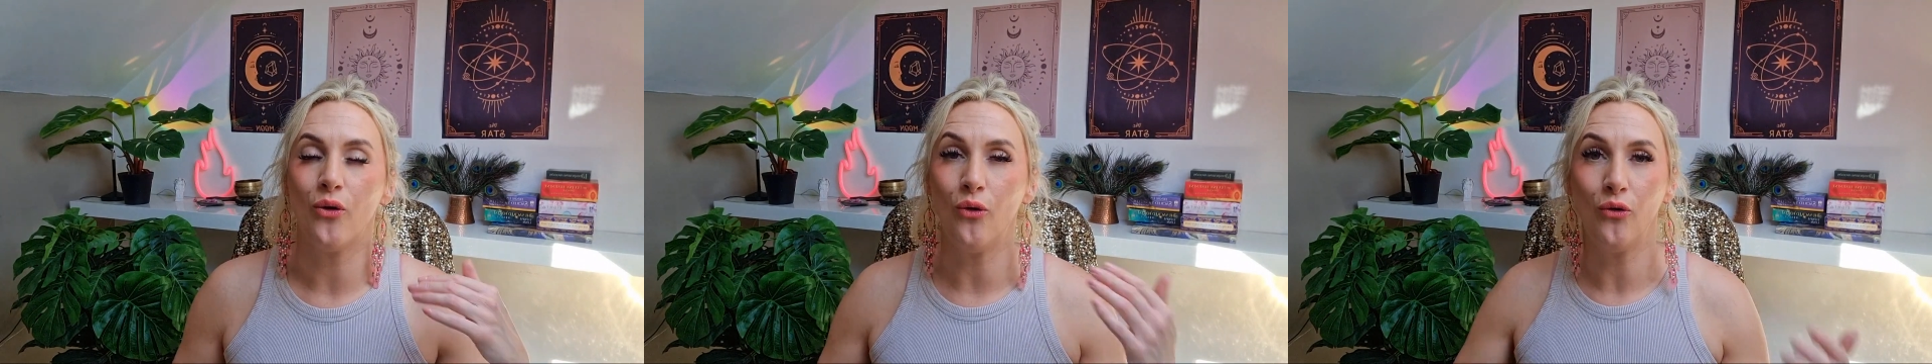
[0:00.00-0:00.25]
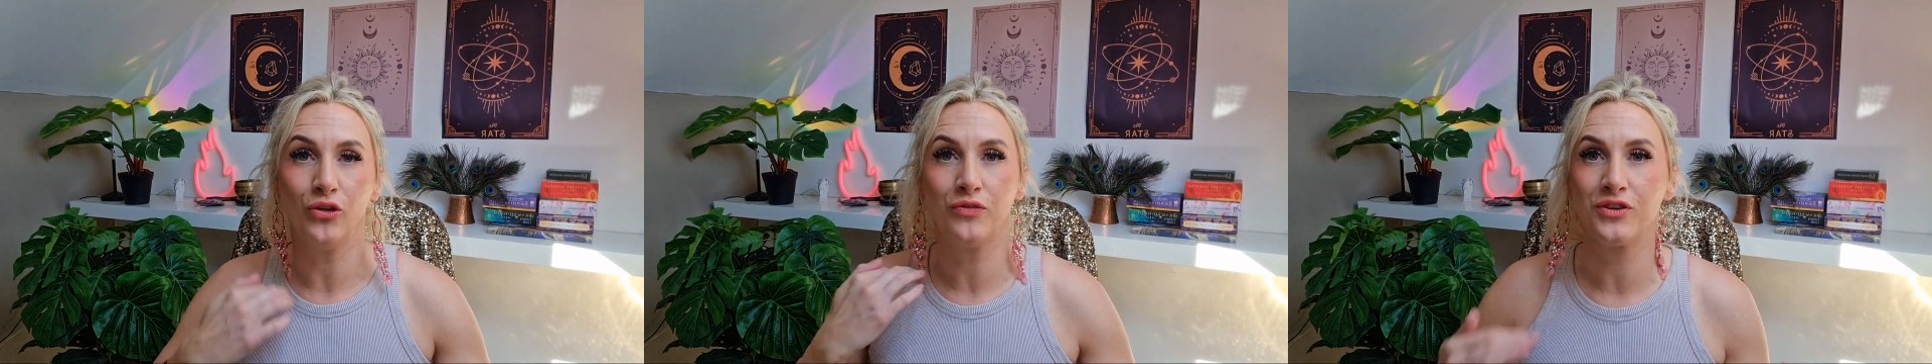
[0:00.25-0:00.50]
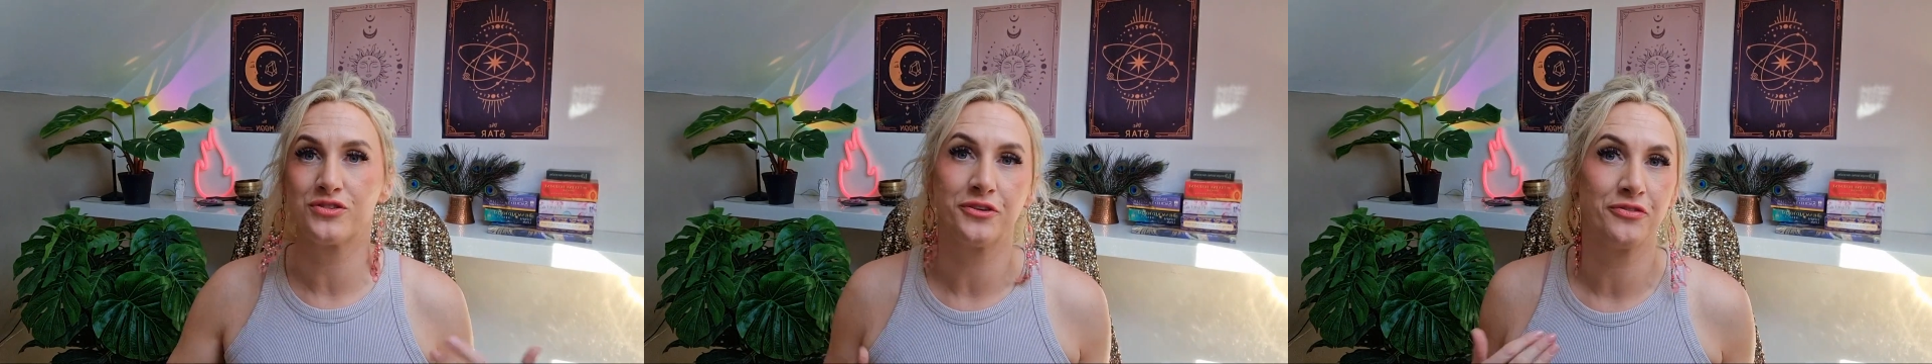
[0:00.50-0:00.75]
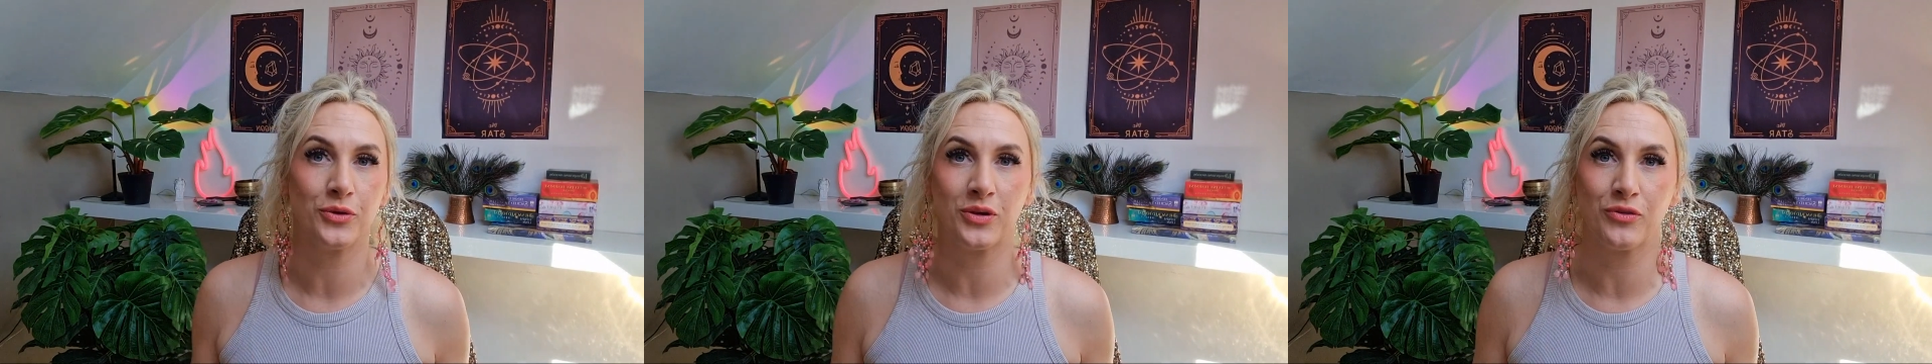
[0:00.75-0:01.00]
all of the
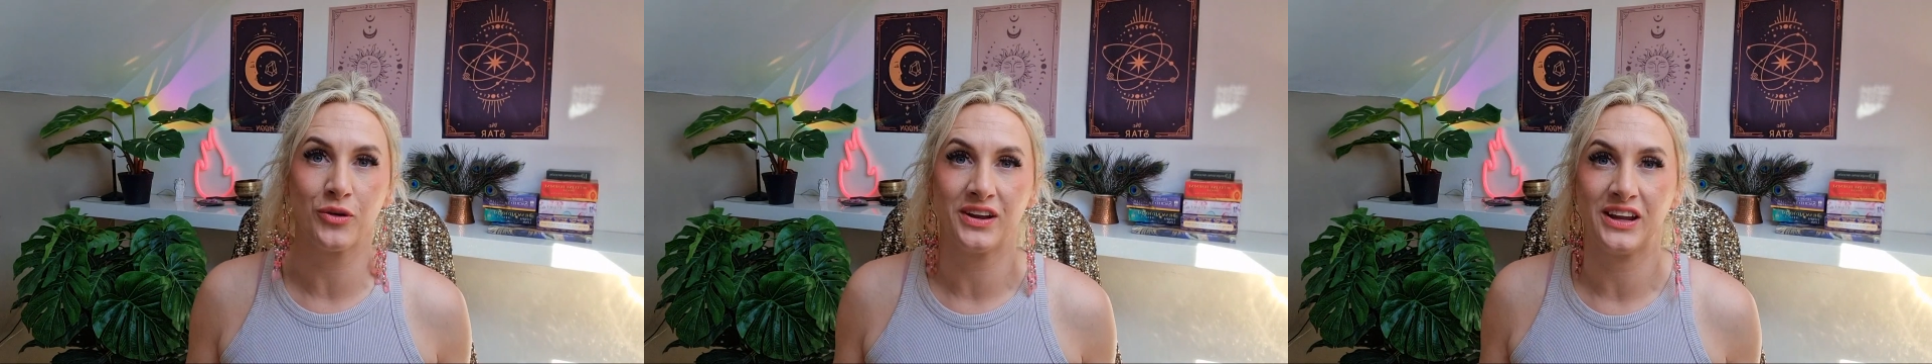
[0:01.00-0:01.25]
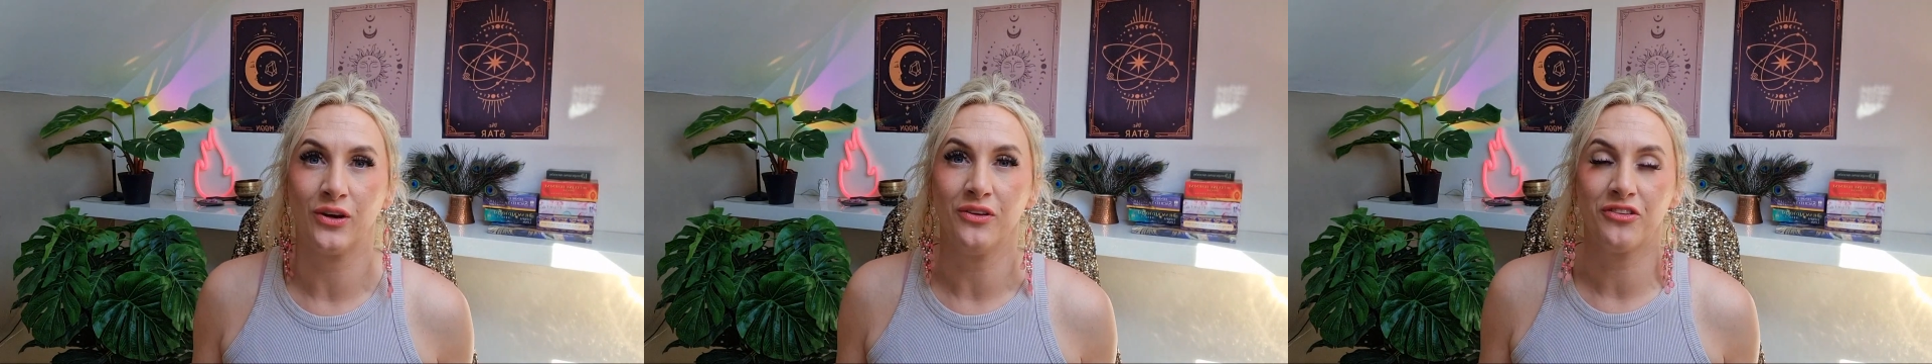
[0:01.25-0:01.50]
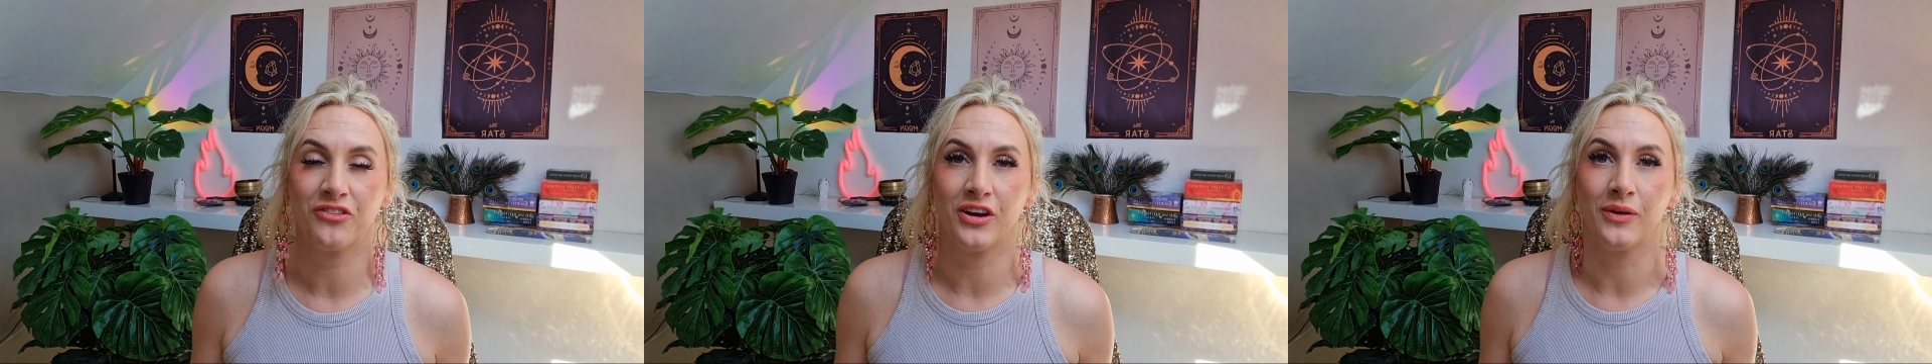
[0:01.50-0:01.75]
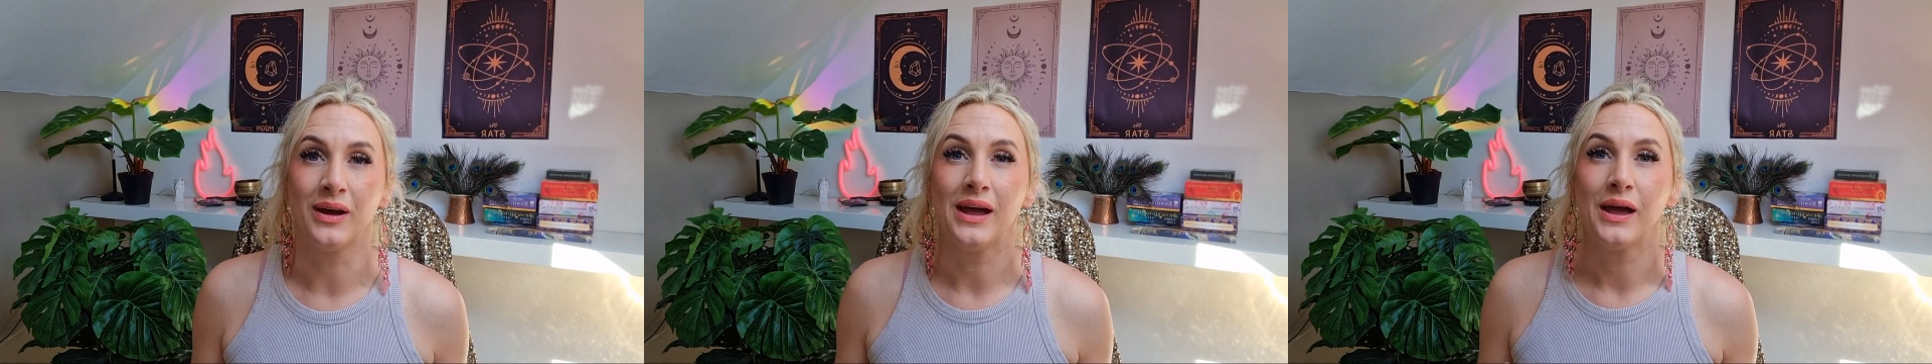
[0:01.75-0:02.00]
stuff that we've already gone through.